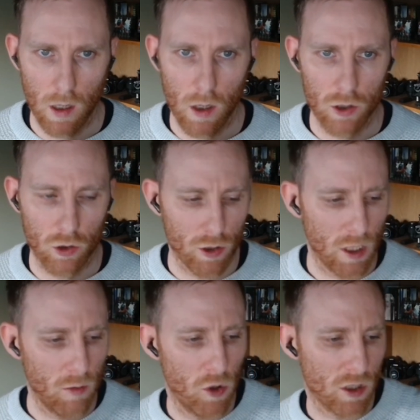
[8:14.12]
So
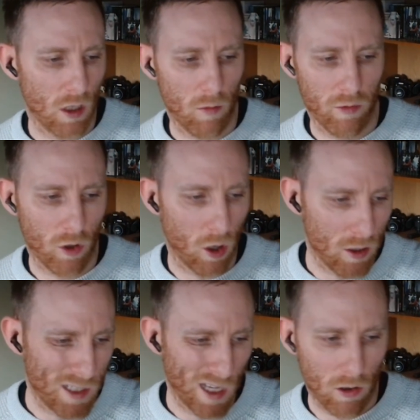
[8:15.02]
she puts up
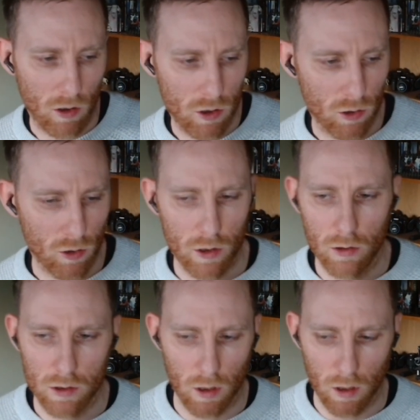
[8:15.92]
content on her
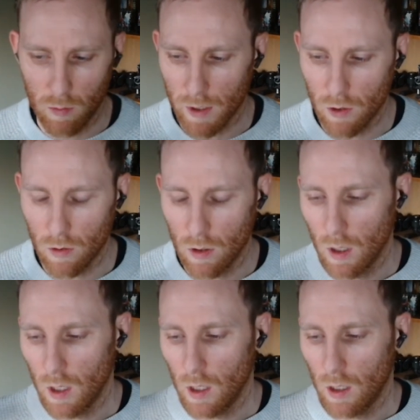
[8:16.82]
socials all about
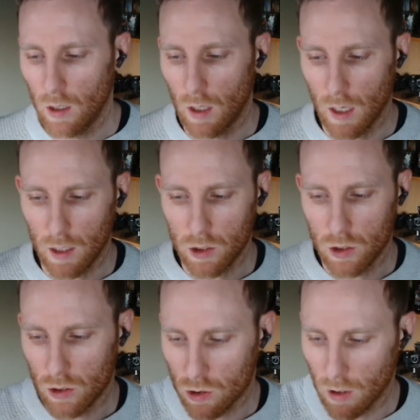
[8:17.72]

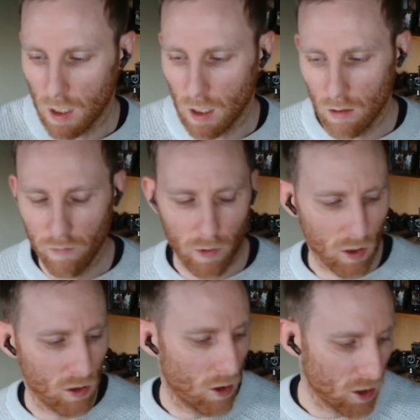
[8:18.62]
training for
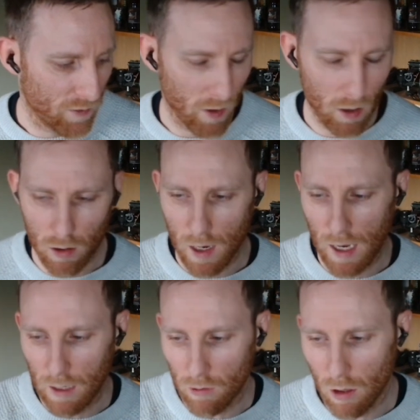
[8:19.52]
CrossFit or
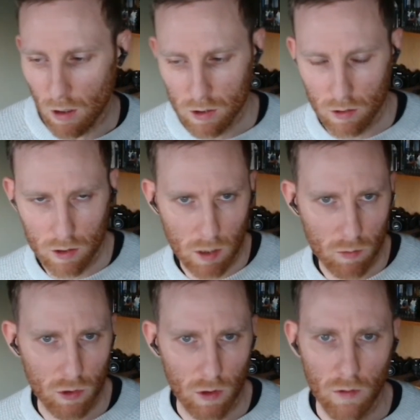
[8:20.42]
high rocks or some
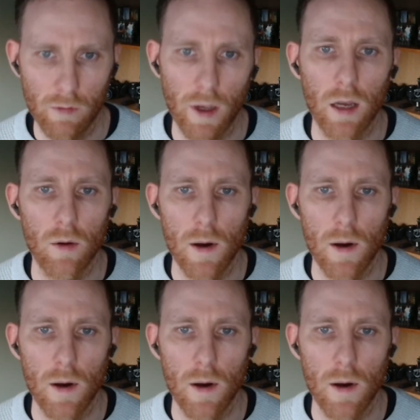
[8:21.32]
sort of event.